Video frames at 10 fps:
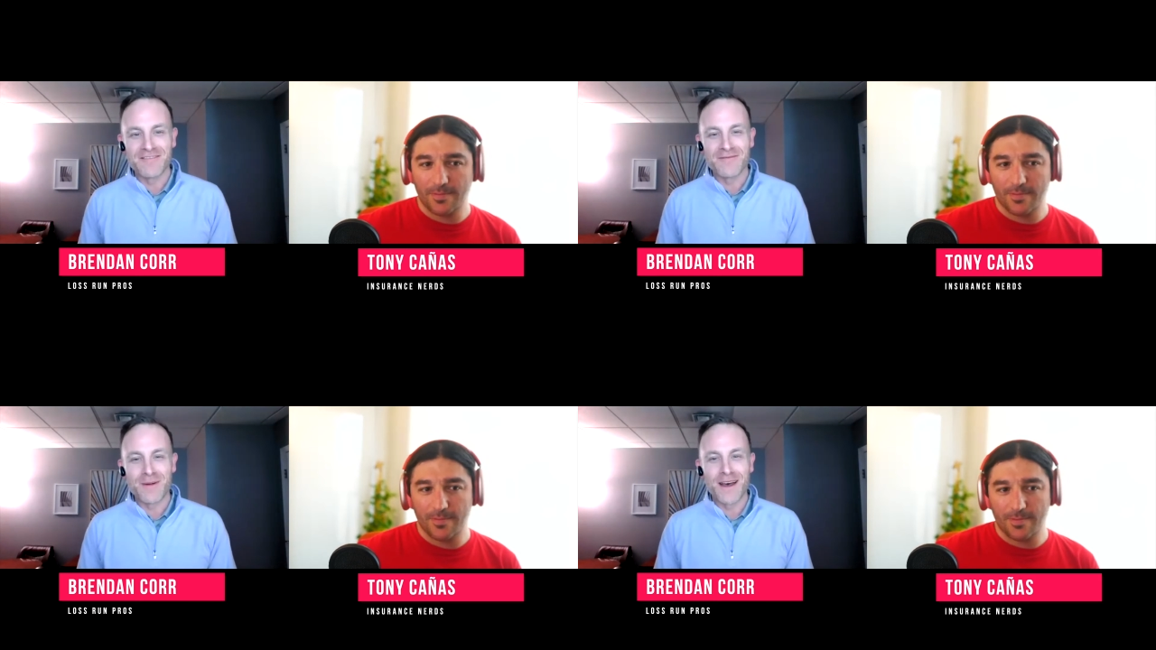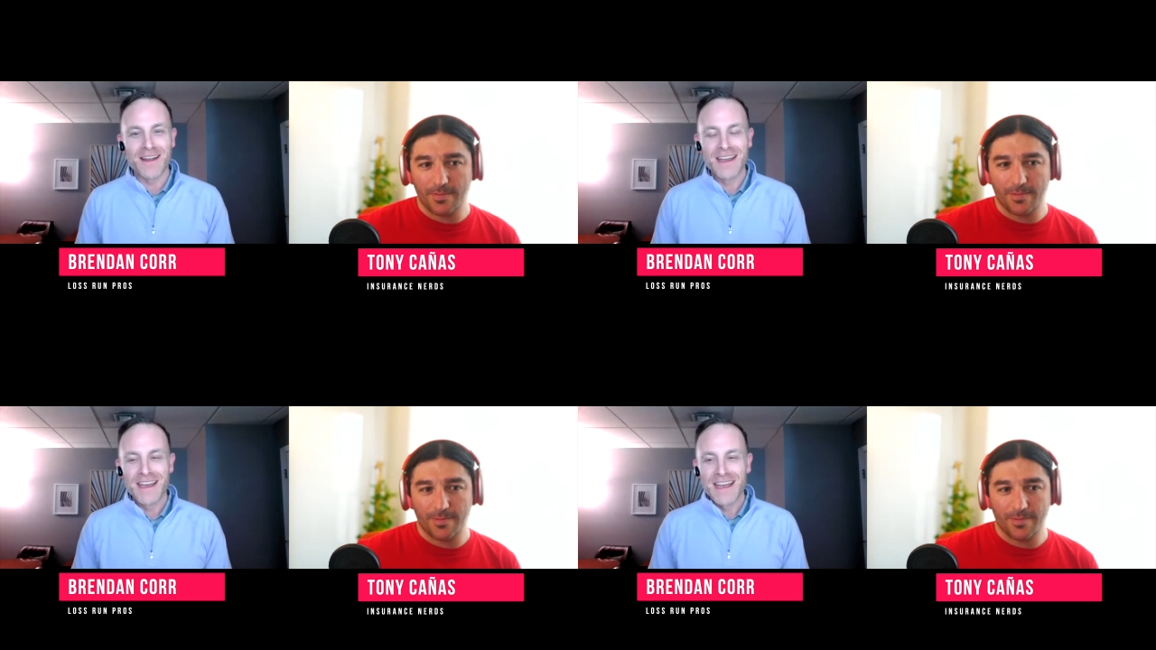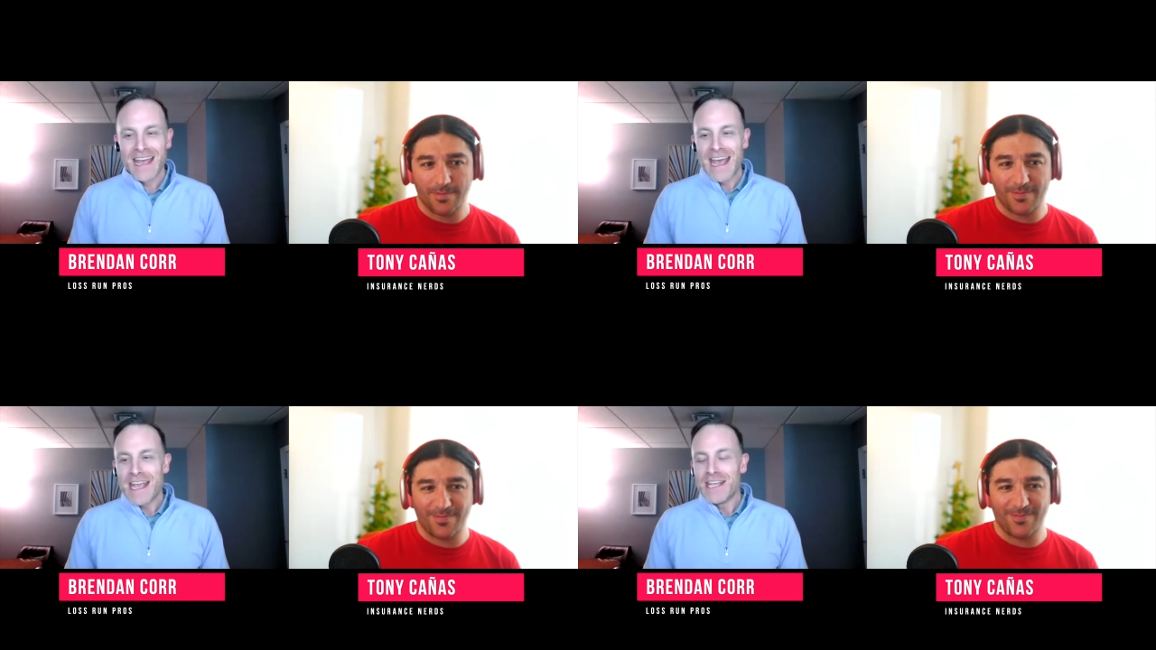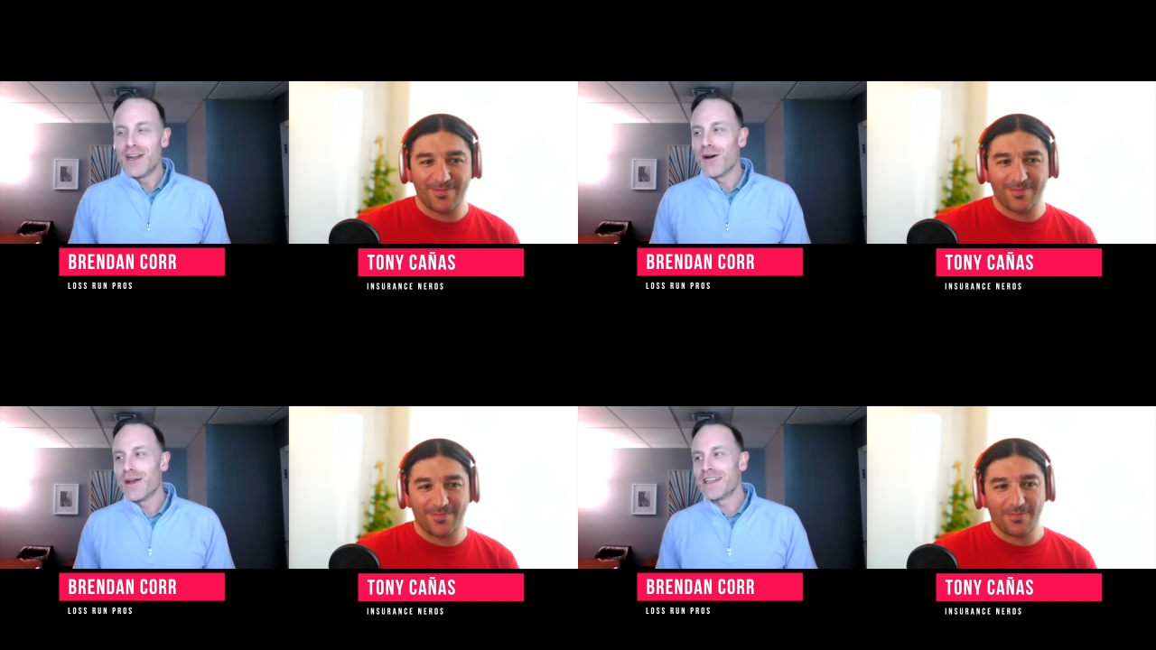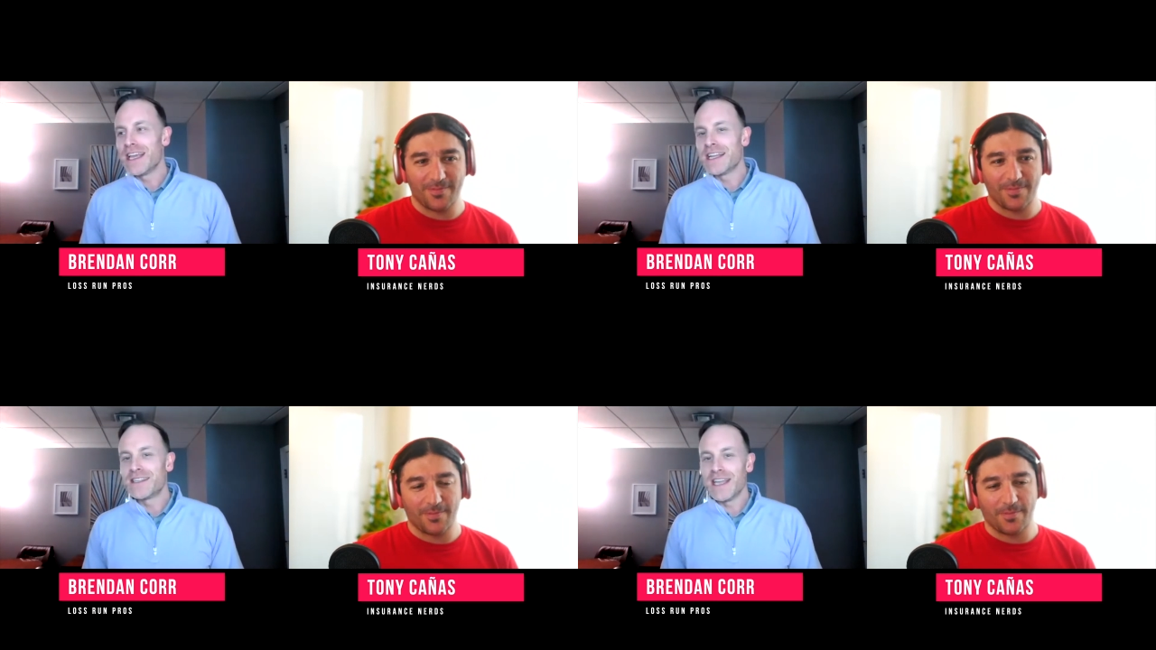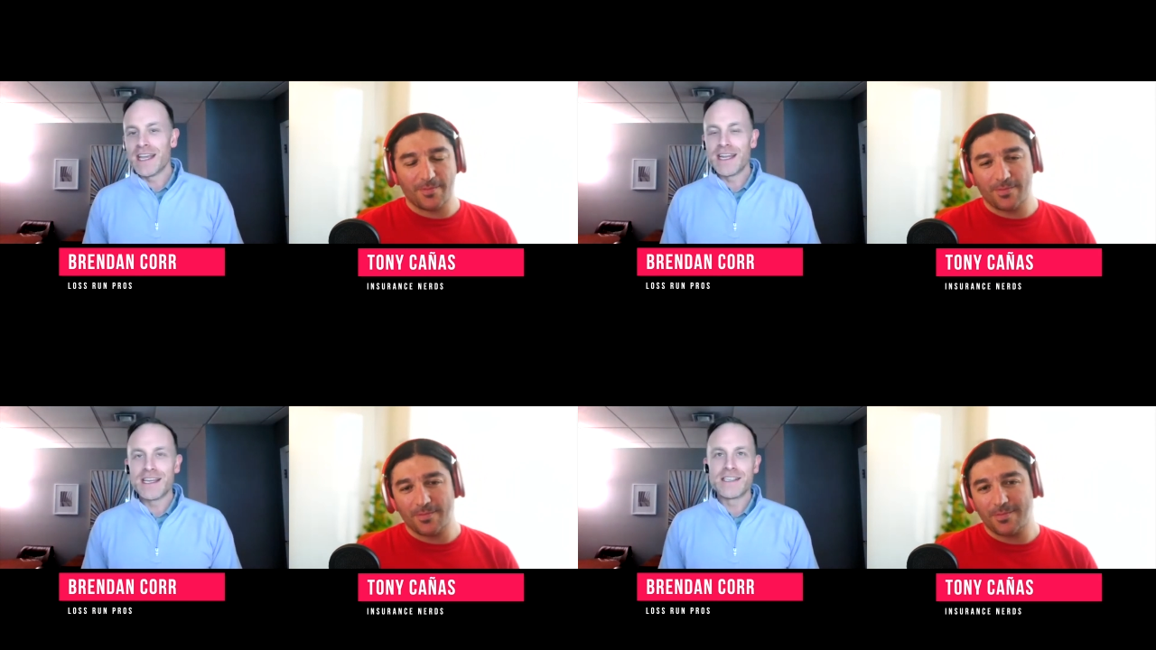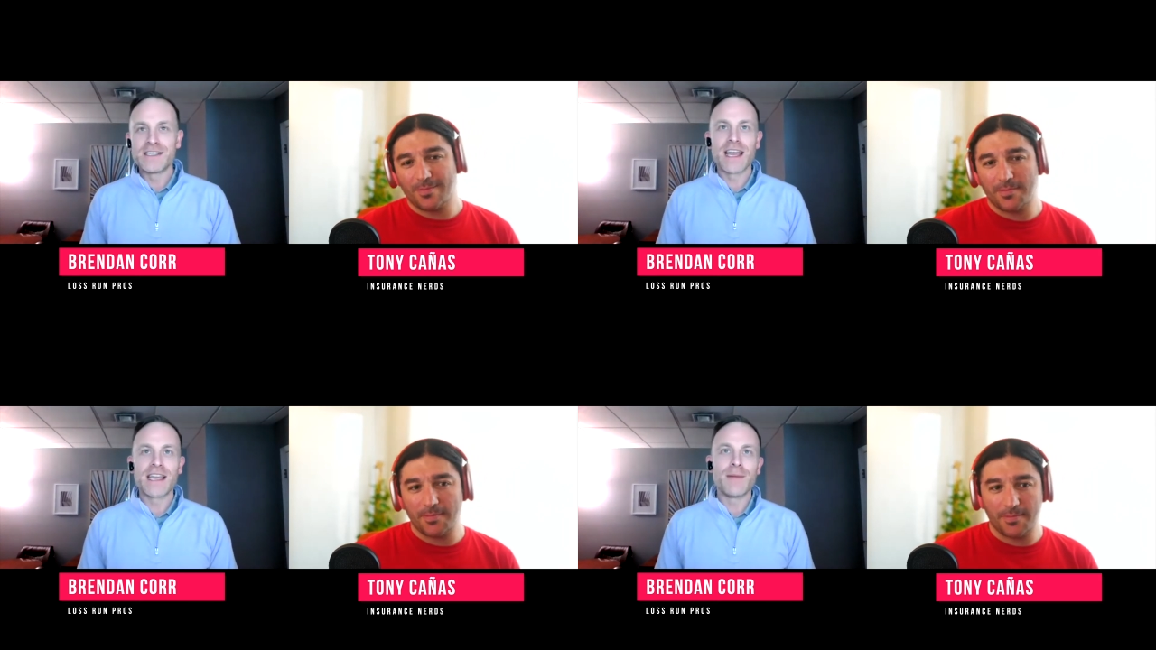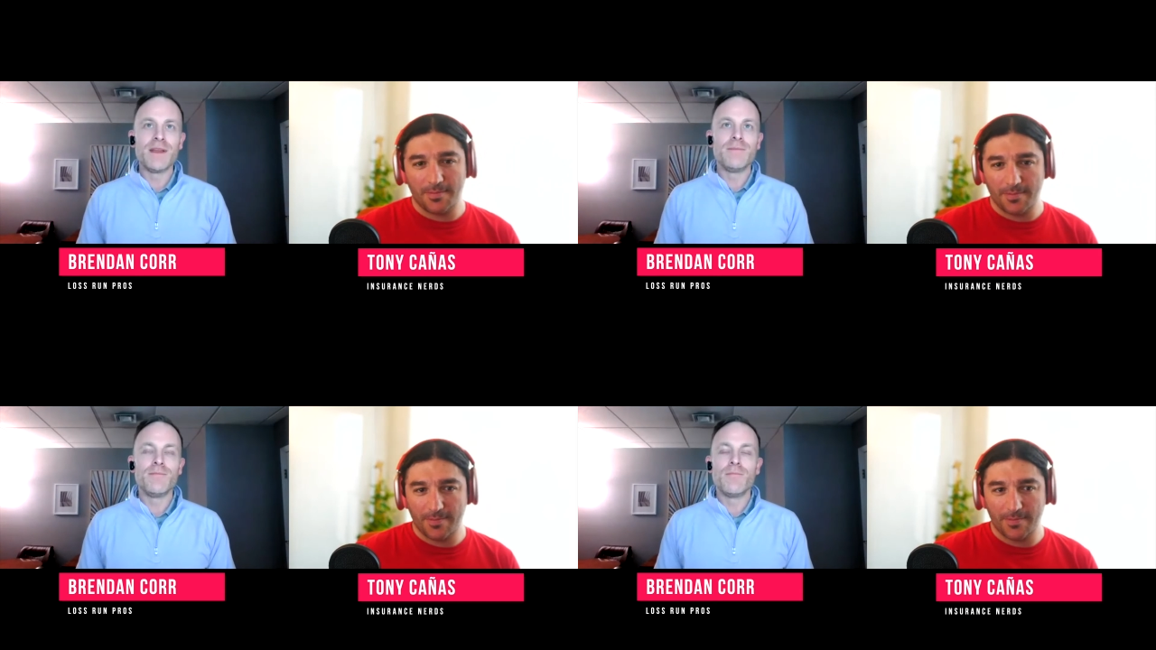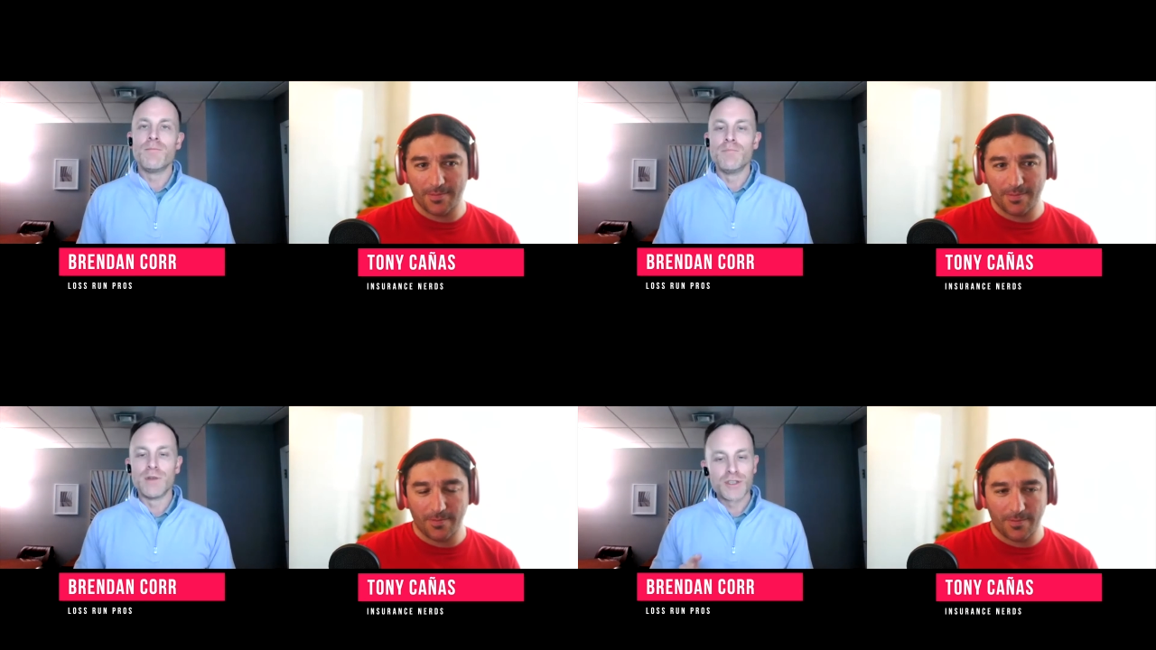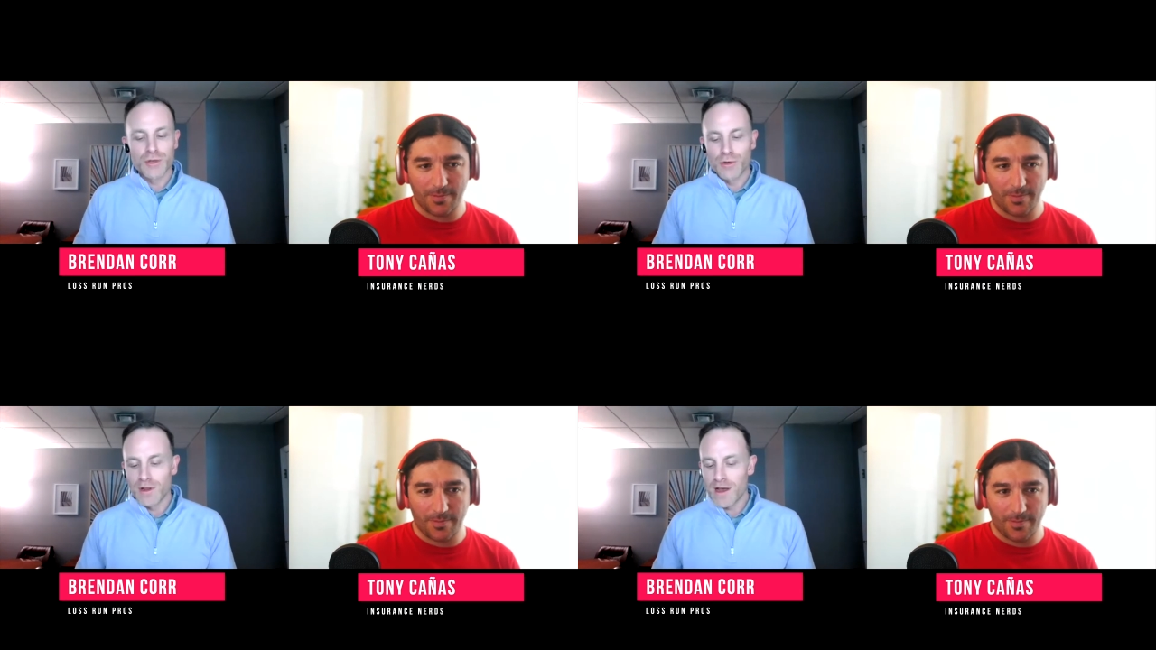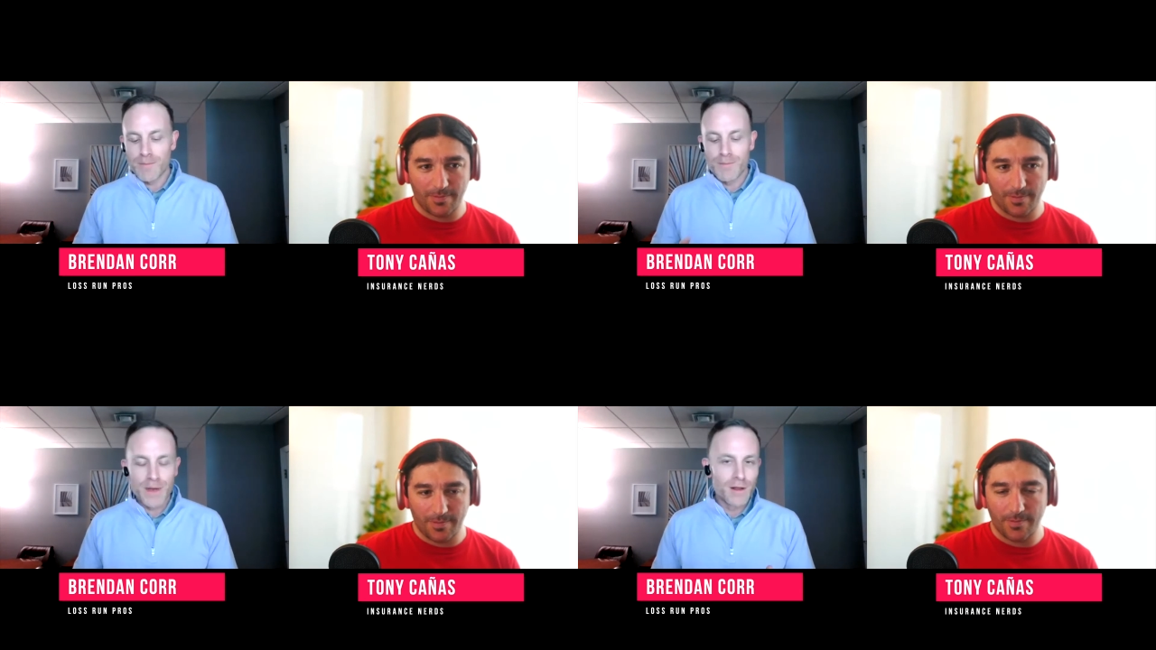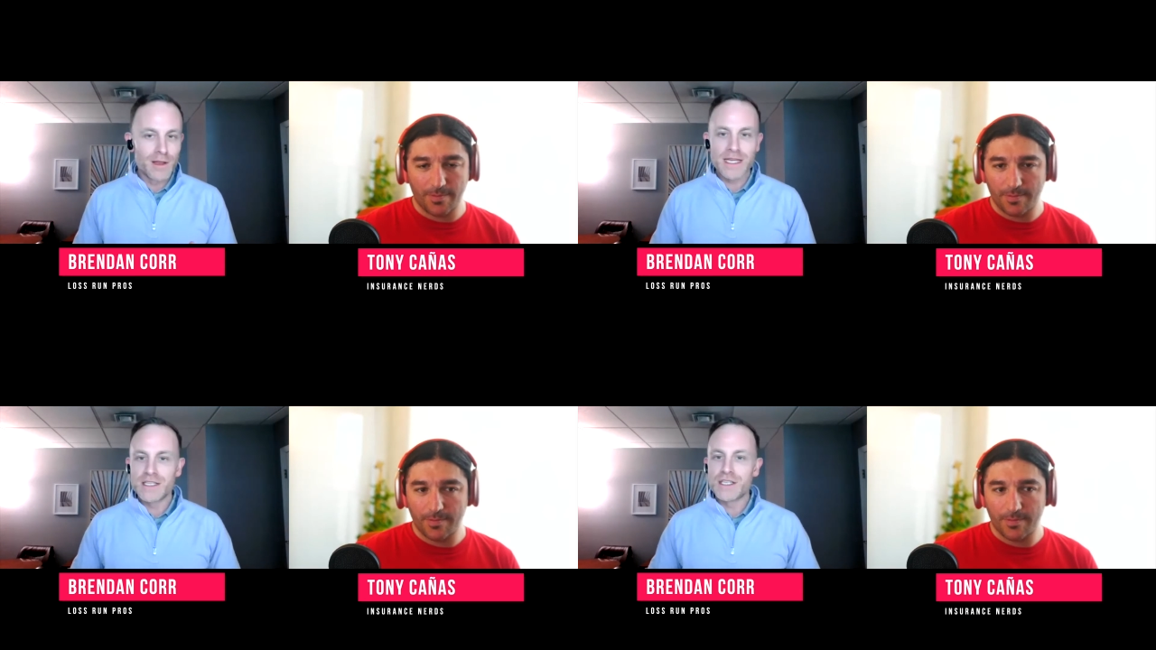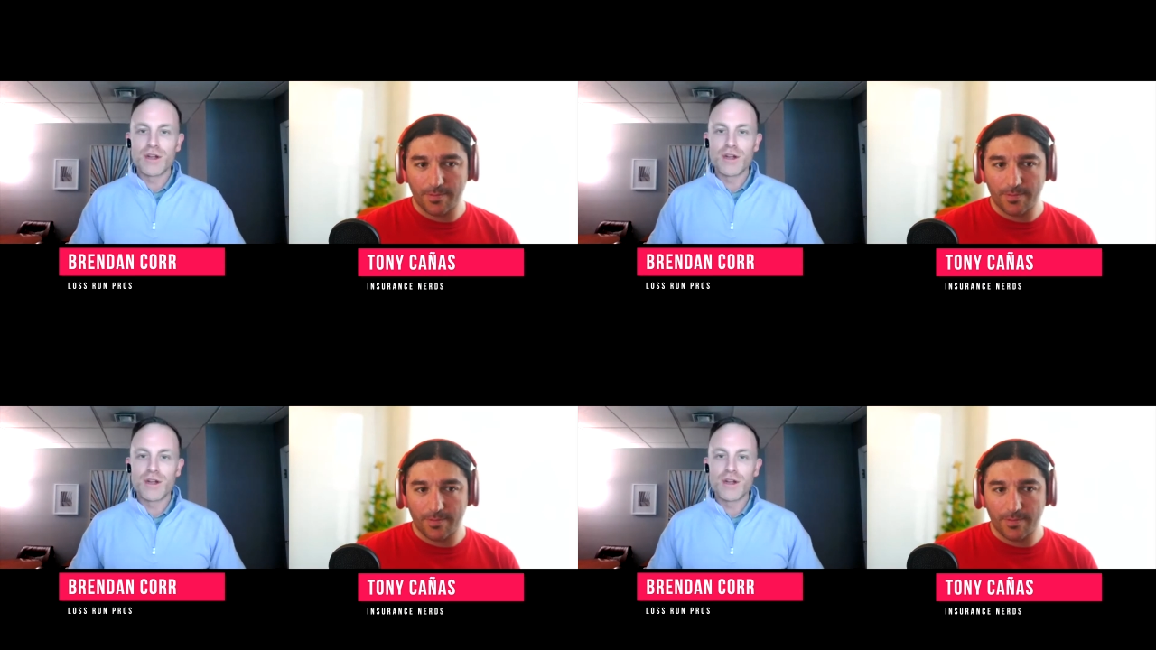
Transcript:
Speaker 1: of, but you know, it it it is like I mean, Missoula, Billings.